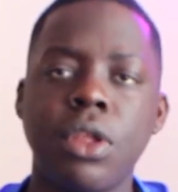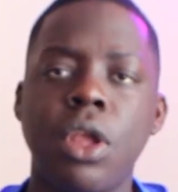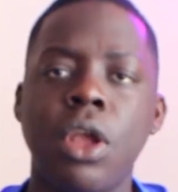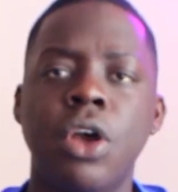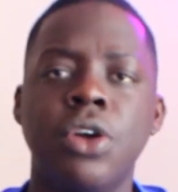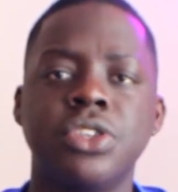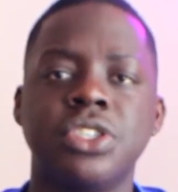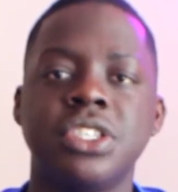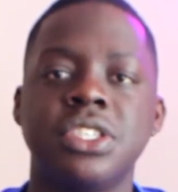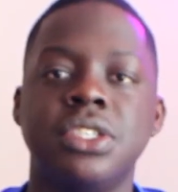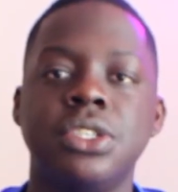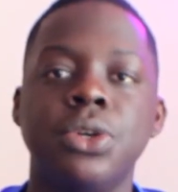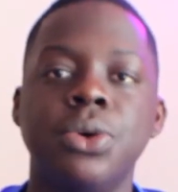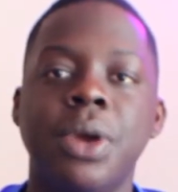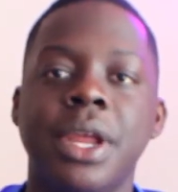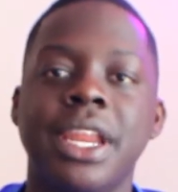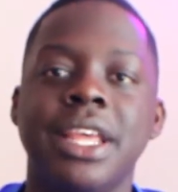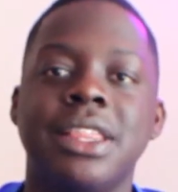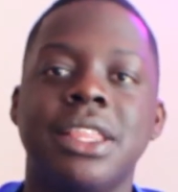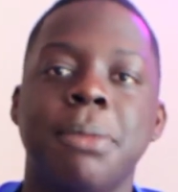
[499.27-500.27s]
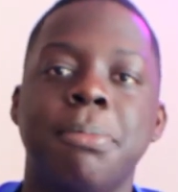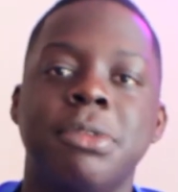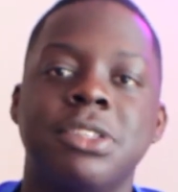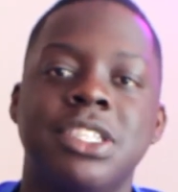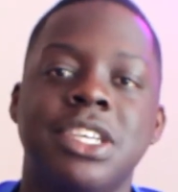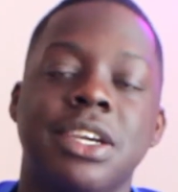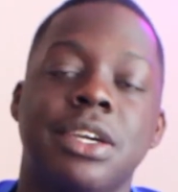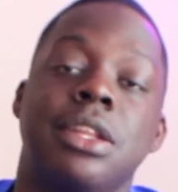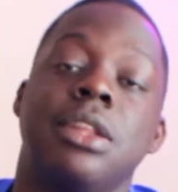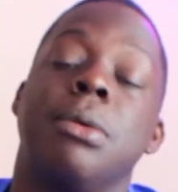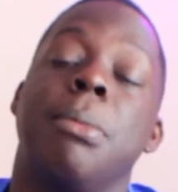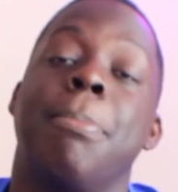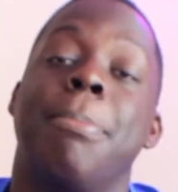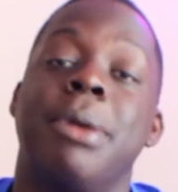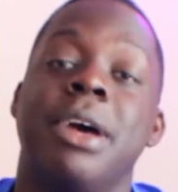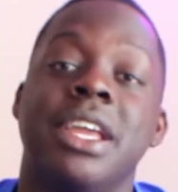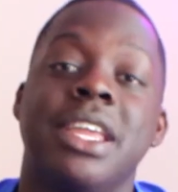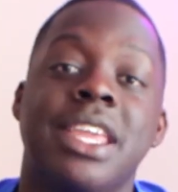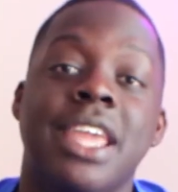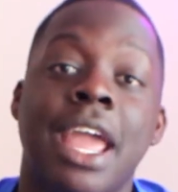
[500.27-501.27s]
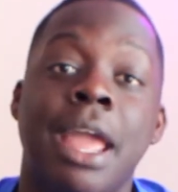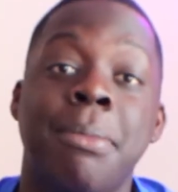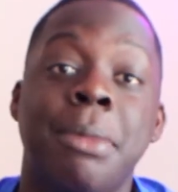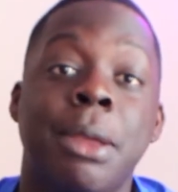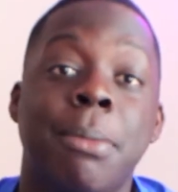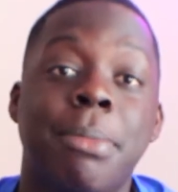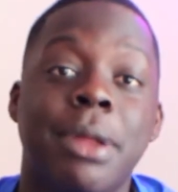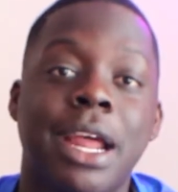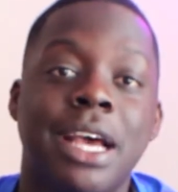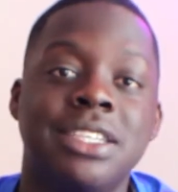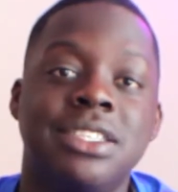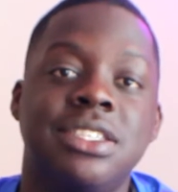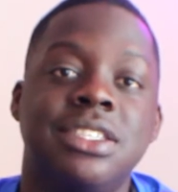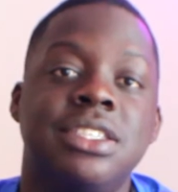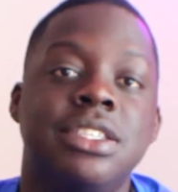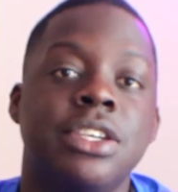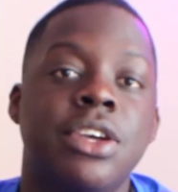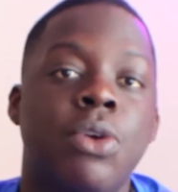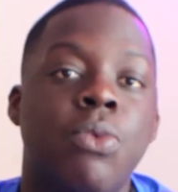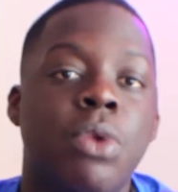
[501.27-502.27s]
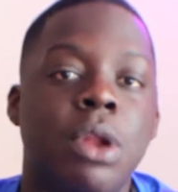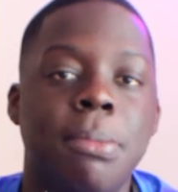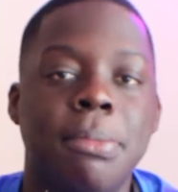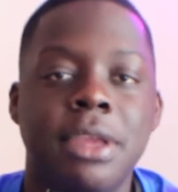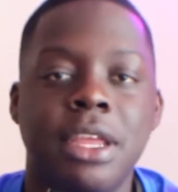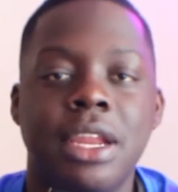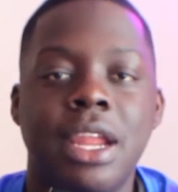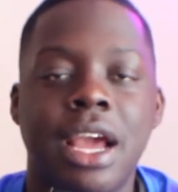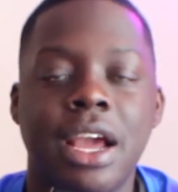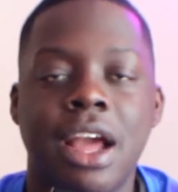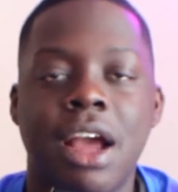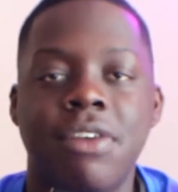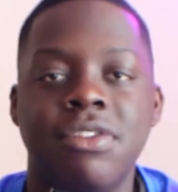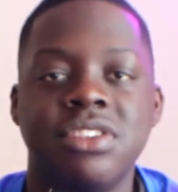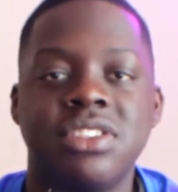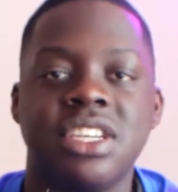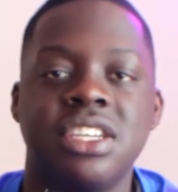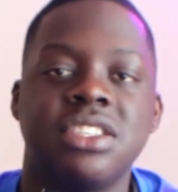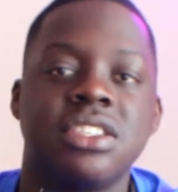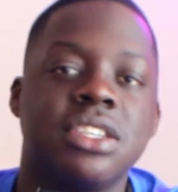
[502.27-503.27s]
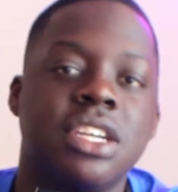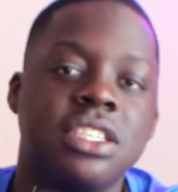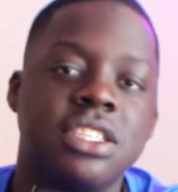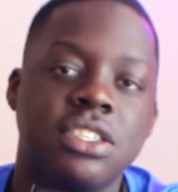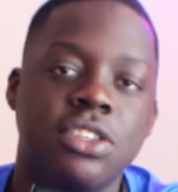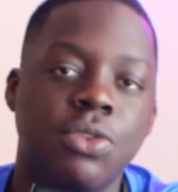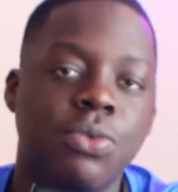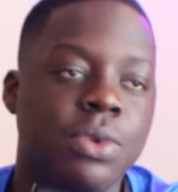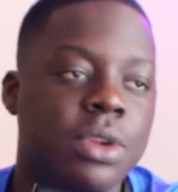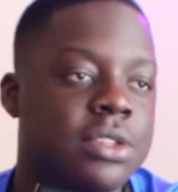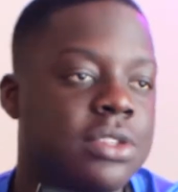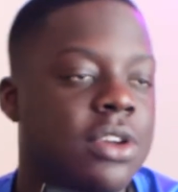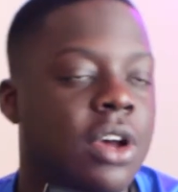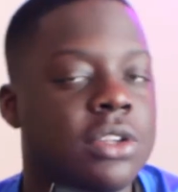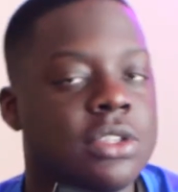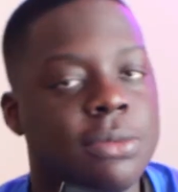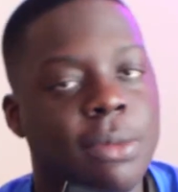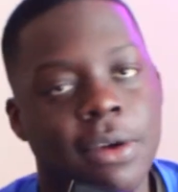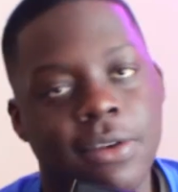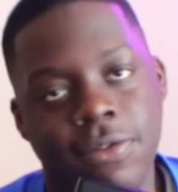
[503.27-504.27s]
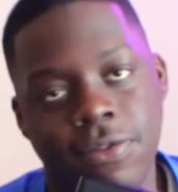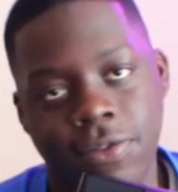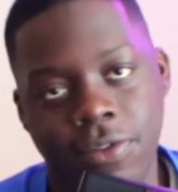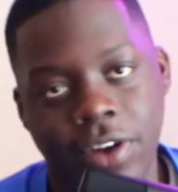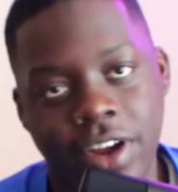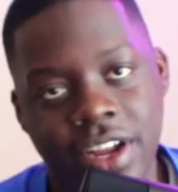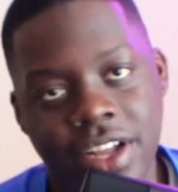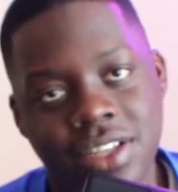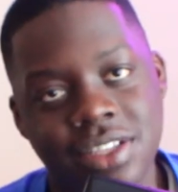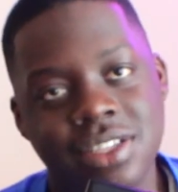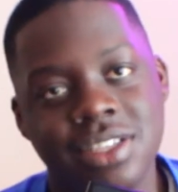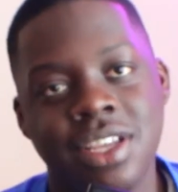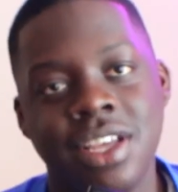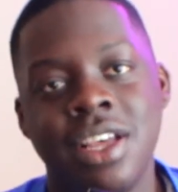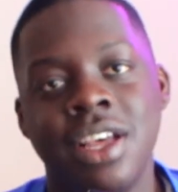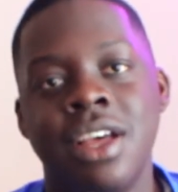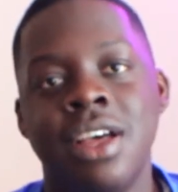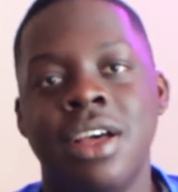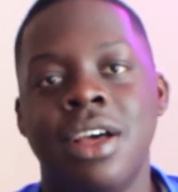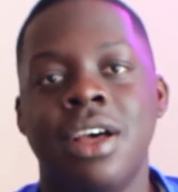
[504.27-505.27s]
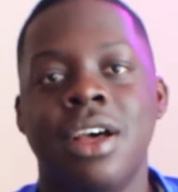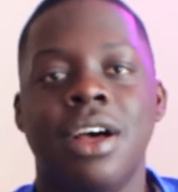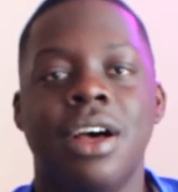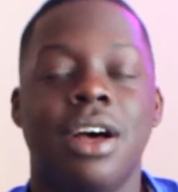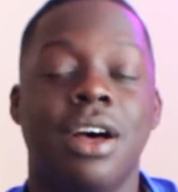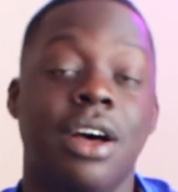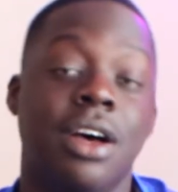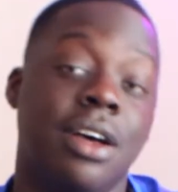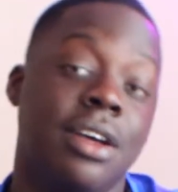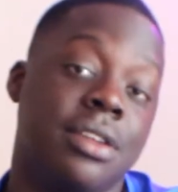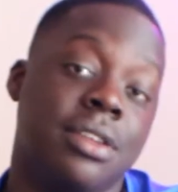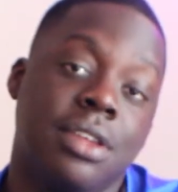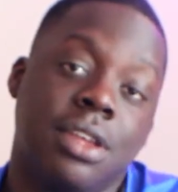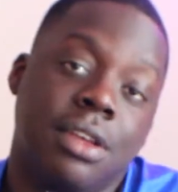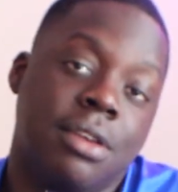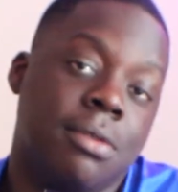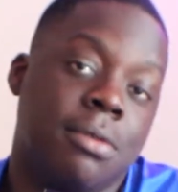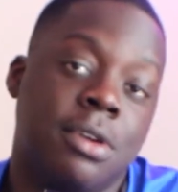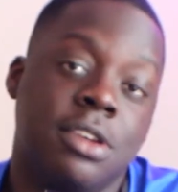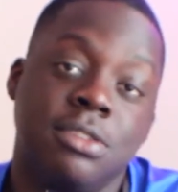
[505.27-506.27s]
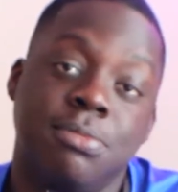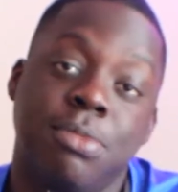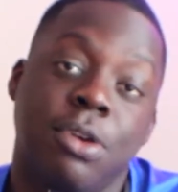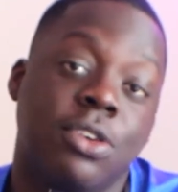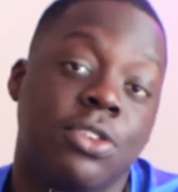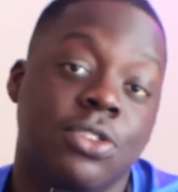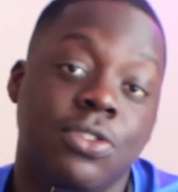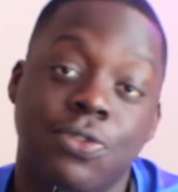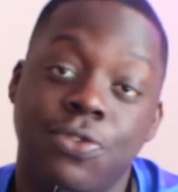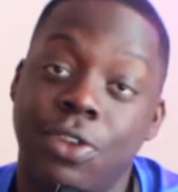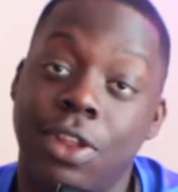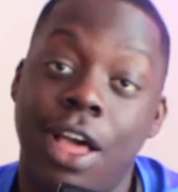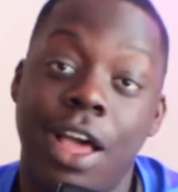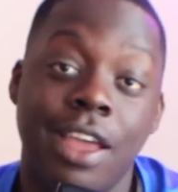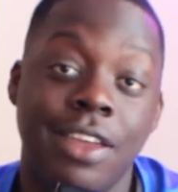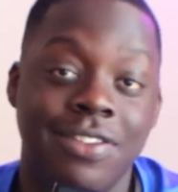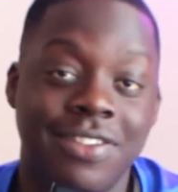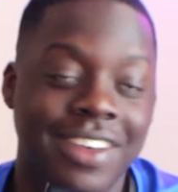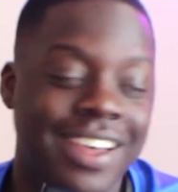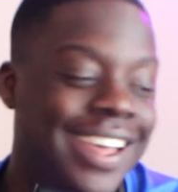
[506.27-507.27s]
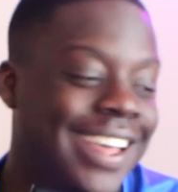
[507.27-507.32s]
I'll just do anything particular but gaming, but I still want to be in that conversation. I still want to talk to my friends. Because bros is for life.